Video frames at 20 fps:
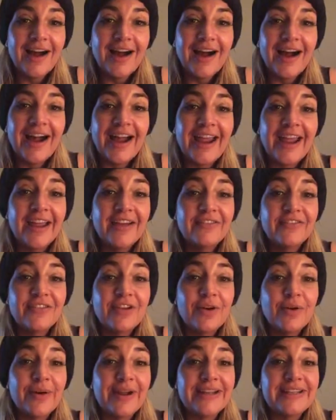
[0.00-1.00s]
I have
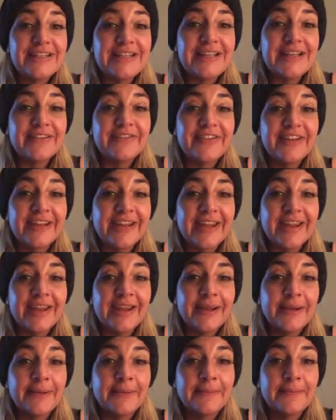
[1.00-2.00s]
no idea,
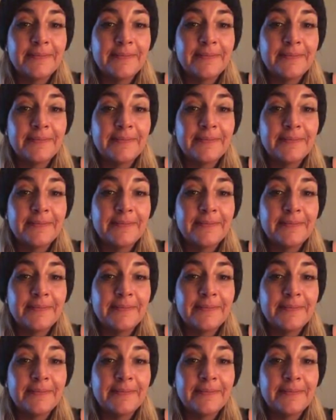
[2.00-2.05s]
Vicky.